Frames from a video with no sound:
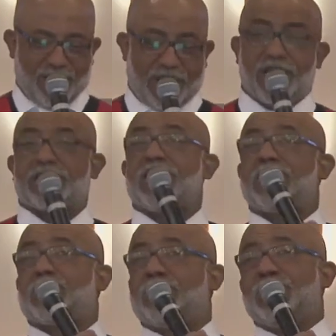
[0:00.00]
Because,
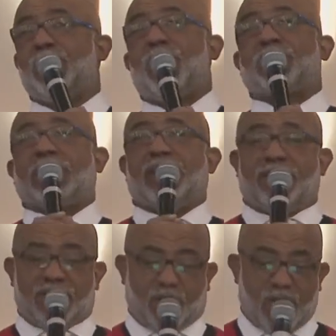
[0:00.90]
husbands, you ought to
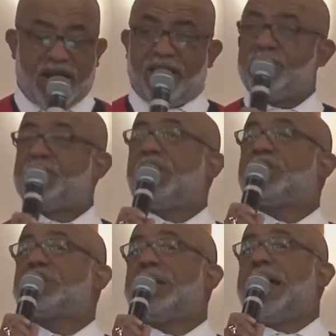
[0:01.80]
love your wives
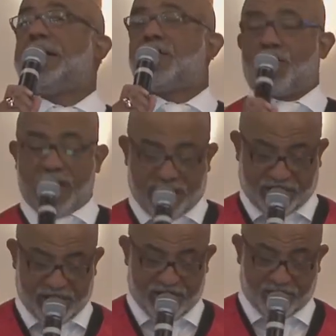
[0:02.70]
just like Christ
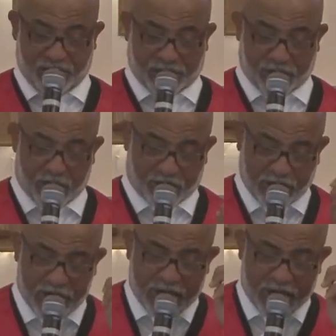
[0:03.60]
loved the church.